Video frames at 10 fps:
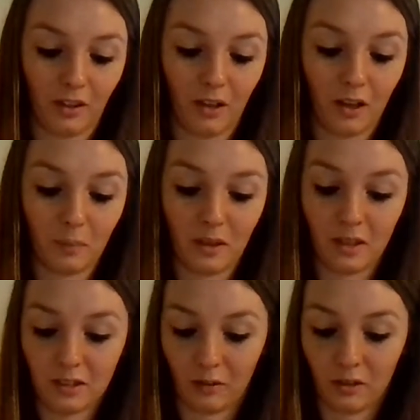And
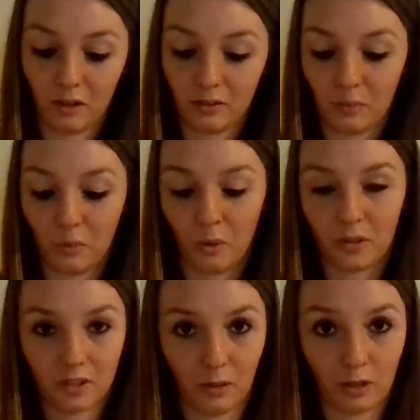then down here is important,
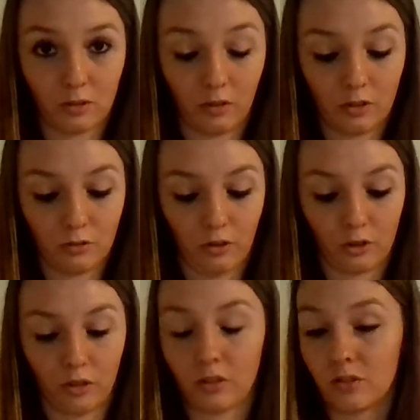the special
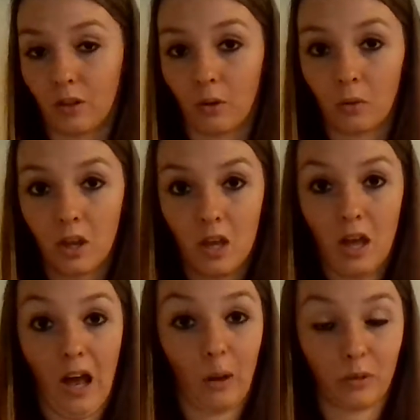instructions. So
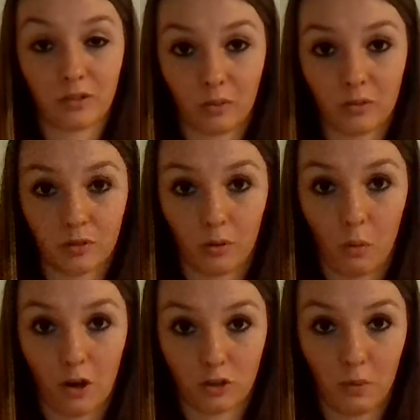I want so-and-so to
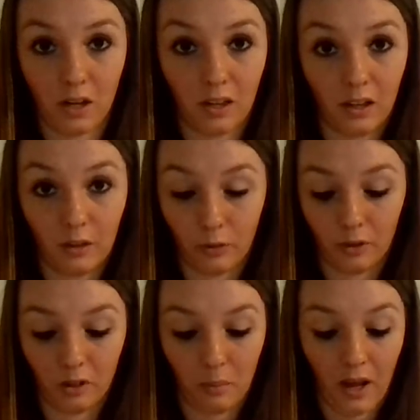watch my kid if we
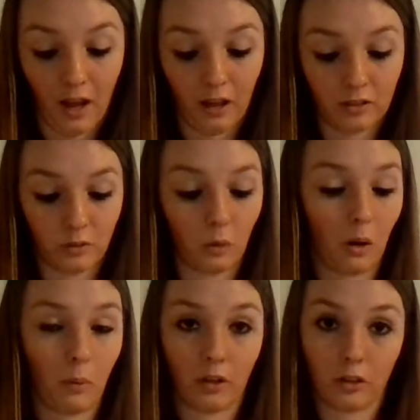were to pass, or I
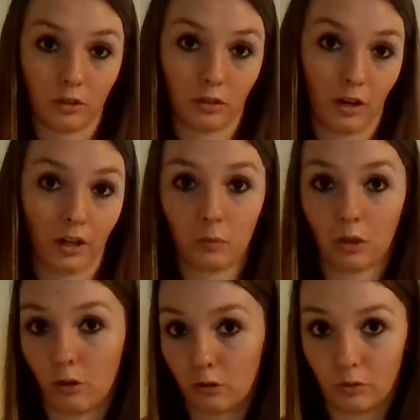want a certain item to
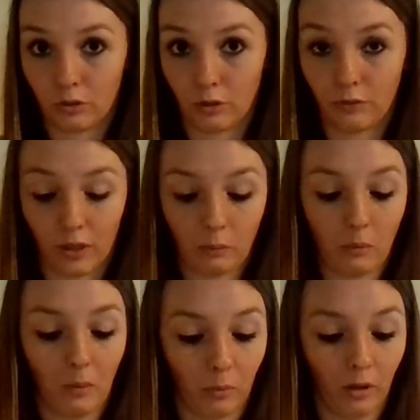go to a certain family
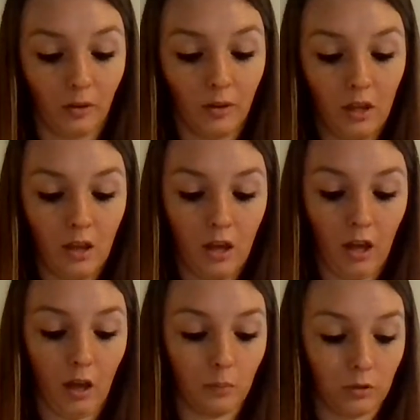member.
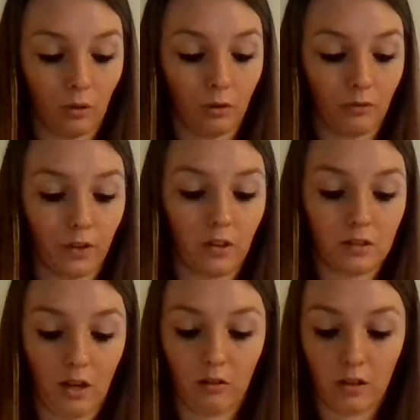So you fill this
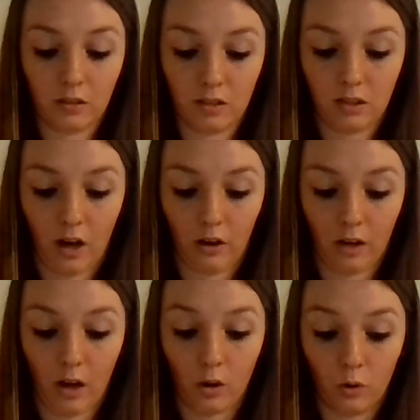out in its
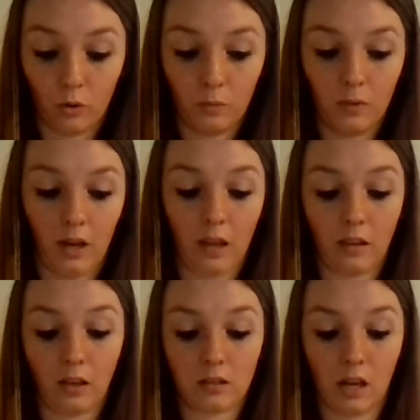entirety at home, and
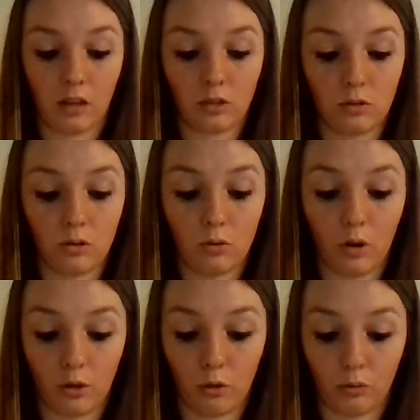then take it to a
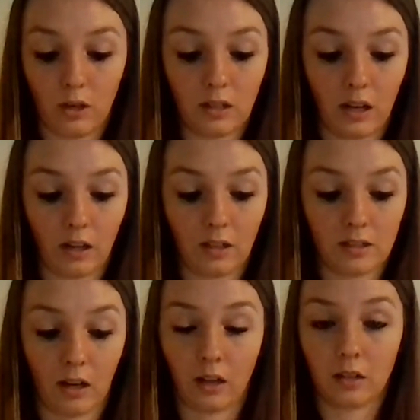notary to get it
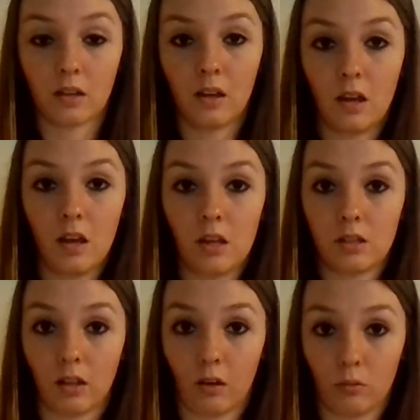signed.
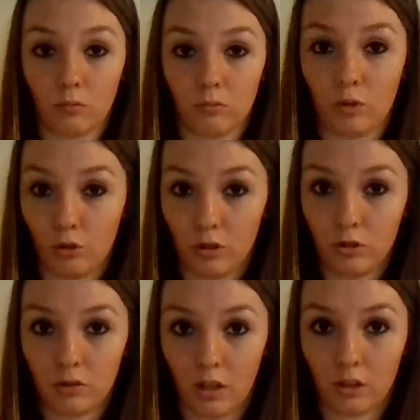Now, who did
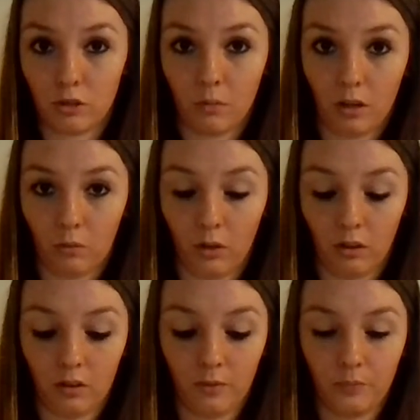you say that you banked
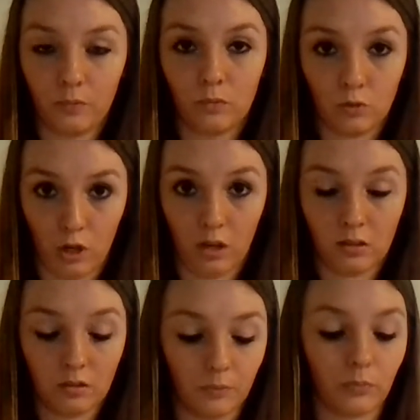with?
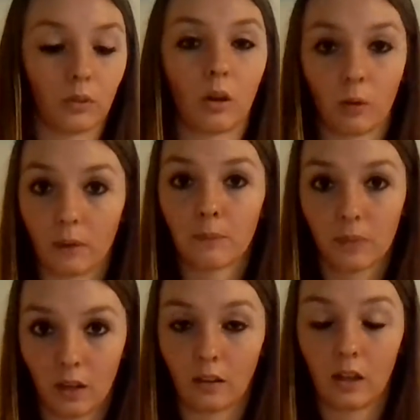Chase? Okay,
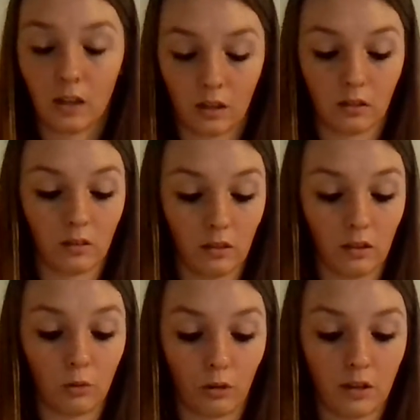yeah, they can
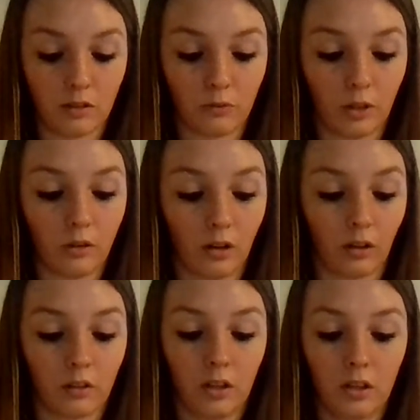notarize it for you
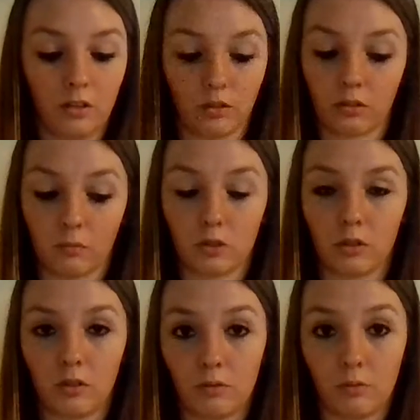there. So just make sure
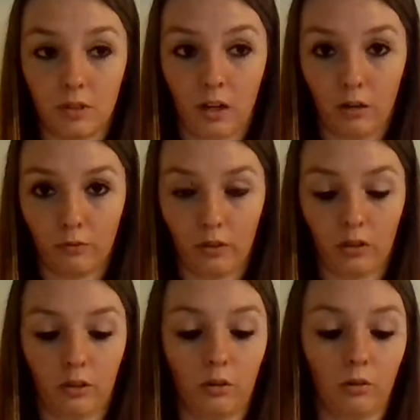you sign it in front of
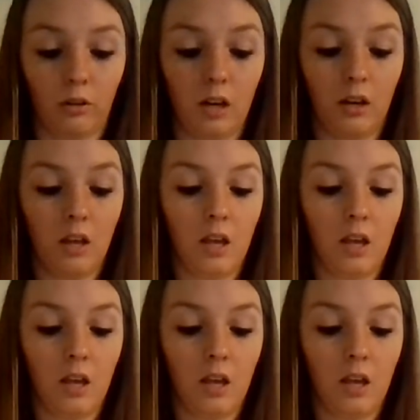the notary,